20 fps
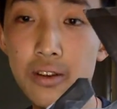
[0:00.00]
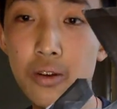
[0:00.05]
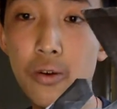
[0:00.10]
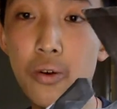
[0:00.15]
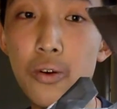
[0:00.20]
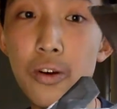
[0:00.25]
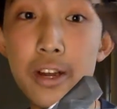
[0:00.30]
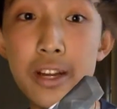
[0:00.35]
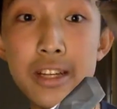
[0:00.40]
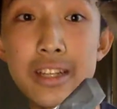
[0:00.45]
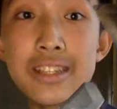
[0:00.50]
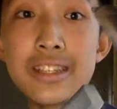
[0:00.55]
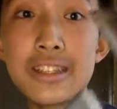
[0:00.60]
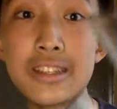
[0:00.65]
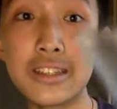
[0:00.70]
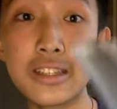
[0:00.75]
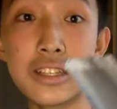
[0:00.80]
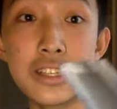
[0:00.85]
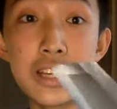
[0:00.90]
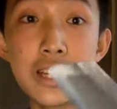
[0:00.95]
coin
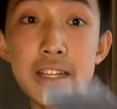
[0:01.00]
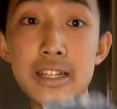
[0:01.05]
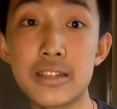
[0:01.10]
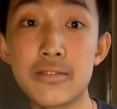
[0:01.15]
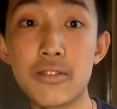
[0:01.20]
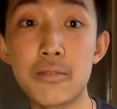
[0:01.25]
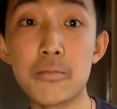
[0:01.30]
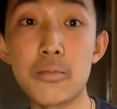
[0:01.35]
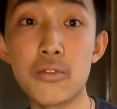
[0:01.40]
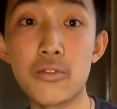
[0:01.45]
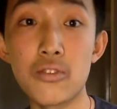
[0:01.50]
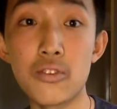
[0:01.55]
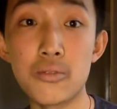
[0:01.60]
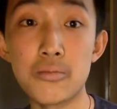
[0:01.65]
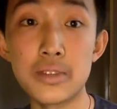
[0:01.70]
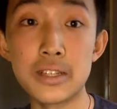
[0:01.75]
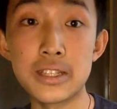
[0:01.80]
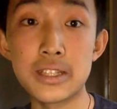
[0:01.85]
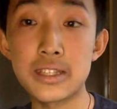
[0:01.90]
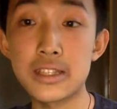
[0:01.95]
to get different
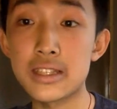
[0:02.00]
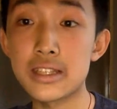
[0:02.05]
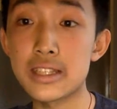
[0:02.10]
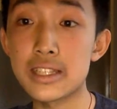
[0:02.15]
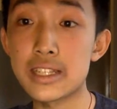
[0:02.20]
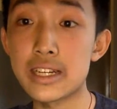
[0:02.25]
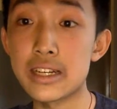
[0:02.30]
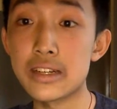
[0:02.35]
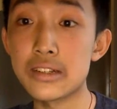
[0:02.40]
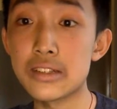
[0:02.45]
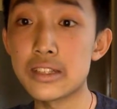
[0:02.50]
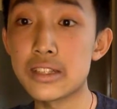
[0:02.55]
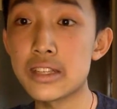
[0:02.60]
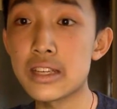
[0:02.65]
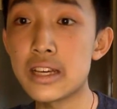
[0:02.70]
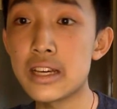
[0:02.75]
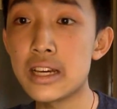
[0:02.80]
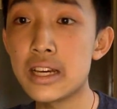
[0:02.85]
performance styles.